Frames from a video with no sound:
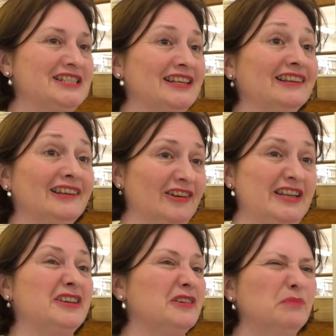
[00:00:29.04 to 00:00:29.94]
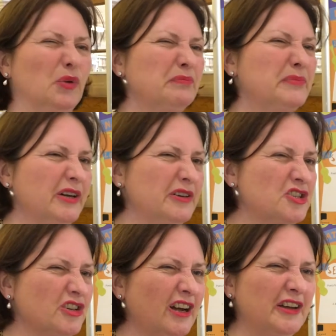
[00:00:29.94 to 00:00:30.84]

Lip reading: I didn't like modern poetry.